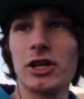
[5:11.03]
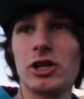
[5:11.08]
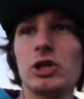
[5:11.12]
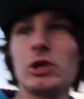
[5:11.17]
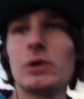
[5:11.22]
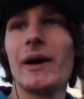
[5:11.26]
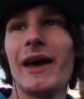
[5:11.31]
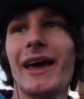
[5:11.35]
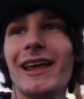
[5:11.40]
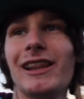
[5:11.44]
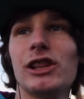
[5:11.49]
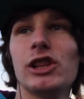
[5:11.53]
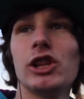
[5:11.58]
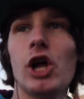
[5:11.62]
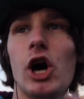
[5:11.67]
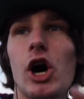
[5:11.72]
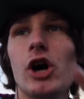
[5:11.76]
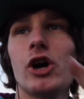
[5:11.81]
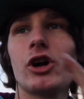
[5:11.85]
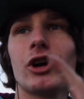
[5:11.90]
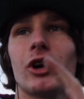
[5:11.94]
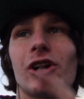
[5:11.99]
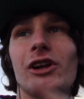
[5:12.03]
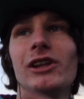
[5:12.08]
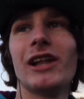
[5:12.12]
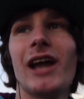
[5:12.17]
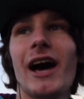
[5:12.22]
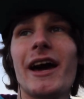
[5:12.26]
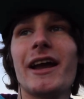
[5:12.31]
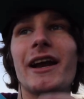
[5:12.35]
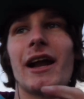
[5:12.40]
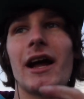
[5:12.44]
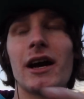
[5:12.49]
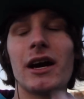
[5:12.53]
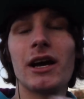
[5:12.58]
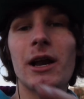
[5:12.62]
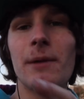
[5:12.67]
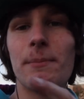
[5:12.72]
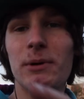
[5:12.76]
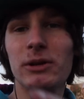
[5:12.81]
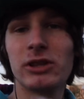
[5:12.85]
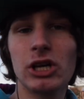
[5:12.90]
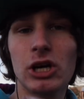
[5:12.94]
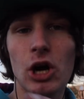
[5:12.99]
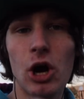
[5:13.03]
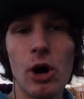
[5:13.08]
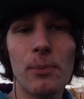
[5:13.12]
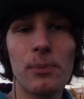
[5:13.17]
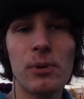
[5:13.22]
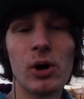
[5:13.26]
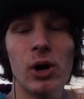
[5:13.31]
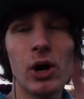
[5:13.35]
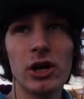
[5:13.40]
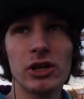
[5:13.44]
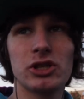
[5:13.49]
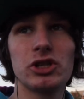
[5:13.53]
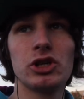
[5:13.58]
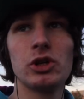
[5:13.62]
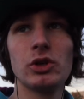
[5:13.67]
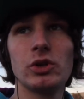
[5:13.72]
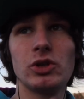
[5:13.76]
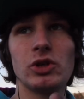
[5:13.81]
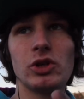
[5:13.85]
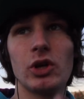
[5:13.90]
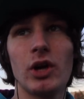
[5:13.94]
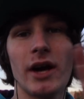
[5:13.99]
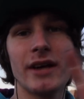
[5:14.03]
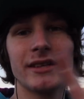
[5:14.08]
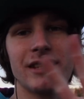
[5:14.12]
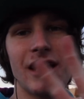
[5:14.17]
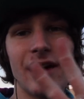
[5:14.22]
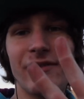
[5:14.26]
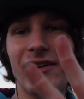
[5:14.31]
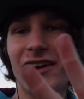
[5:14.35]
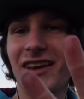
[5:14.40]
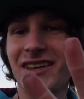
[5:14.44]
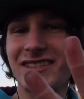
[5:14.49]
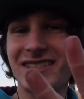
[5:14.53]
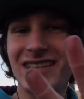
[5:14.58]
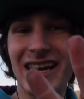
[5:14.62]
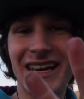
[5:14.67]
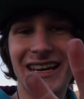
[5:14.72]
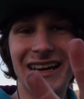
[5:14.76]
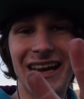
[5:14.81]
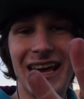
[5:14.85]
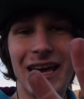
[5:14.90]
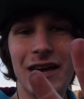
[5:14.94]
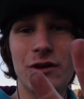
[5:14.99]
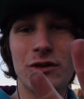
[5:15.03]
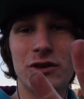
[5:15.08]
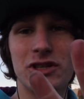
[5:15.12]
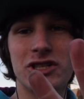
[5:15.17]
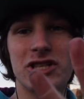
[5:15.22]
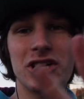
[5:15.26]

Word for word: to do a longer line and i'm gonna put the gopro on too so you guys have like a second angle